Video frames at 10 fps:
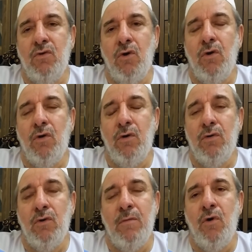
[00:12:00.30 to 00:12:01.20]
no
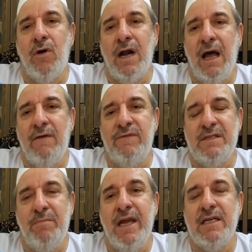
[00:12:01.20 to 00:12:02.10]
more have
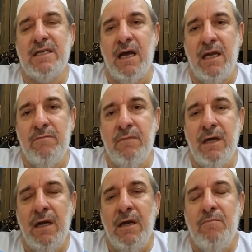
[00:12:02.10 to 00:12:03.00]

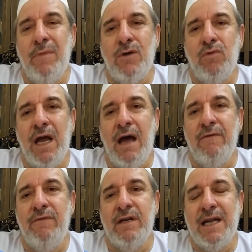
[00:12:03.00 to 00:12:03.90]
space-time, but we
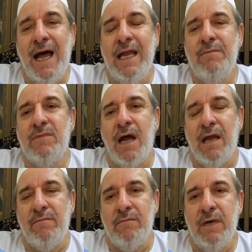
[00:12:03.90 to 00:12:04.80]
have
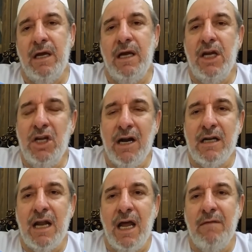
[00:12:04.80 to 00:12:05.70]
time,
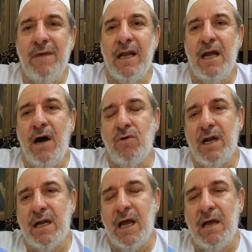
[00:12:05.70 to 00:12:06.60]
inner time and
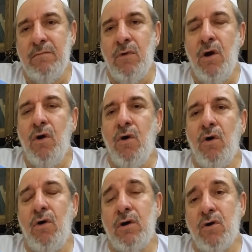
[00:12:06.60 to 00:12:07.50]
outer time,
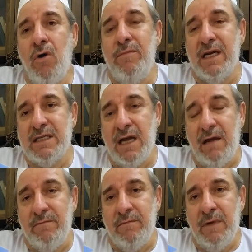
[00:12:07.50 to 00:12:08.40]
or complex
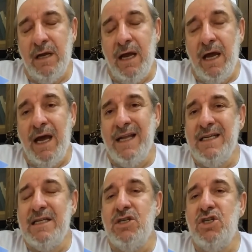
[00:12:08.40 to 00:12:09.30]
time. And
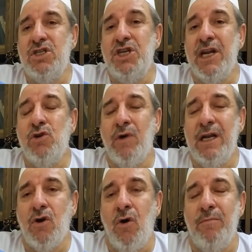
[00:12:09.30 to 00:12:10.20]
this is
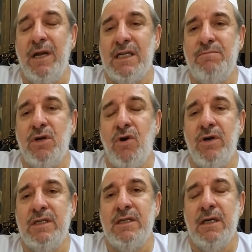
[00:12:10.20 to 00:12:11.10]
genuinely complex
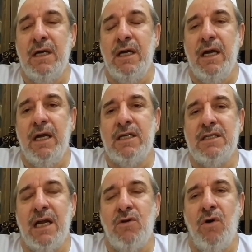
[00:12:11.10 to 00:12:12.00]
because
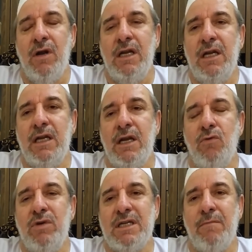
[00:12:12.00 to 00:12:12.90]
it's not only
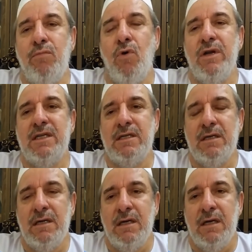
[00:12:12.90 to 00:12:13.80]
we
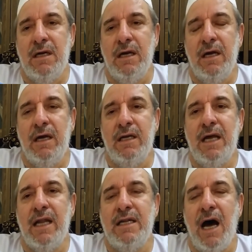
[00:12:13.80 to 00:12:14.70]
suppose
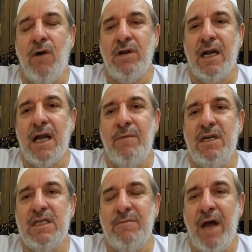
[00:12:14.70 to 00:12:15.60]
that the outer time
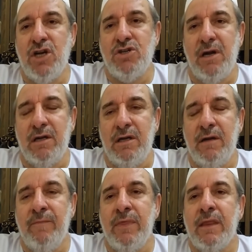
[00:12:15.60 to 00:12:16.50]
is imaginary,
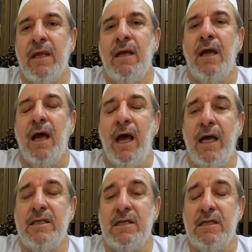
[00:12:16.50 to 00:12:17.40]

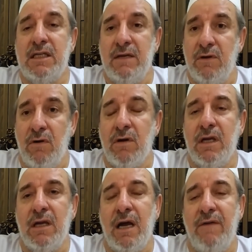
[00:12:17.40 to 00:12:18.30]
as Stephen
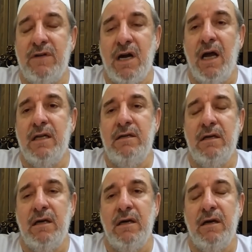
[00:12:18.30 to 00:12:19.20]
Hawking have
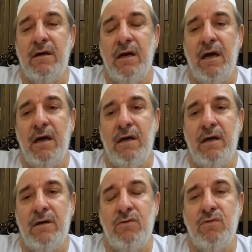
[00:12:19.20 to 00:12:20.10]
tried
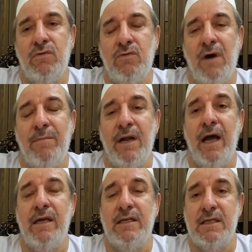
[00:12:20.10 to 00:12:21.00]
to
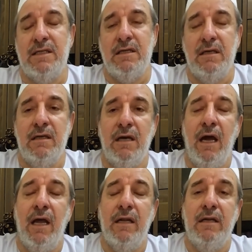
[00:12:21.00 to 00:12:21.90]
apply this
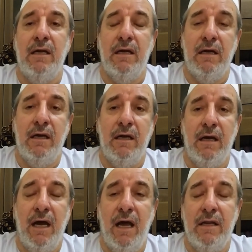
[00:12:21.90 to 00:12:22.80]
and
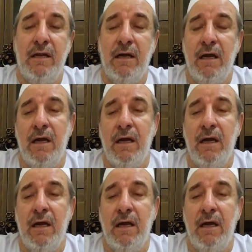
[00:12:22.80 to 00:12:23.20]
had